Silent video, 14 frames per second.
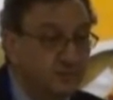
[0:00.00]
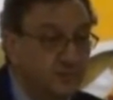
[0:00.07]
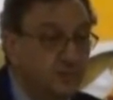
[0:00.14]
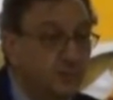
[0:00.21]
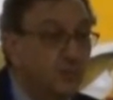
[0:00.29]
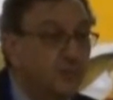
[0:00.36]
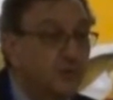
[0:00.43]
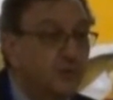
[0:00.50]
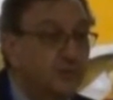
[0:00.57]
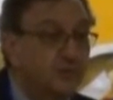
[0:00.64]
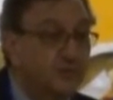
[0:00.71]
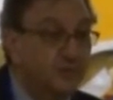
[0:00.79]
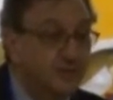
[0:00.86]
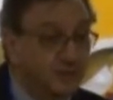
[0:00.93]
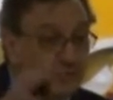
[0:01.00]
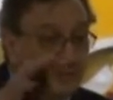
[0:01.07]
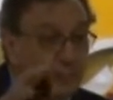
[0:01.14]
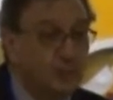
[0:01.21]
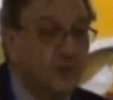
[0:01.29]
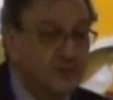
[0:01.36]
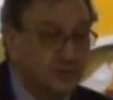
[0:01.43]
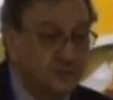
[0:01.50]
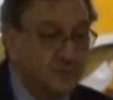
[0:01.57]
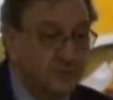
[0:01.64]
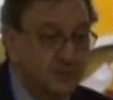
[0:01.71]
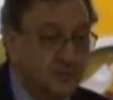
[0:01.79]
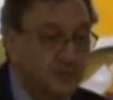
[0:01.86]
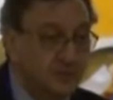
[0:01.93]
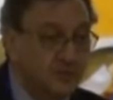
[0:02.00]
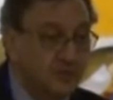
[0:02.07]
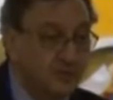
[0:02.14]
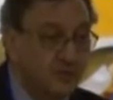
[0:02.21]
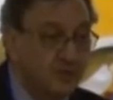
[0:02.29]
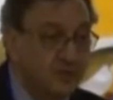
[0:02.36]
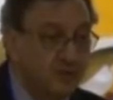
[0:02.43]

people who don't need it, low-risk patients.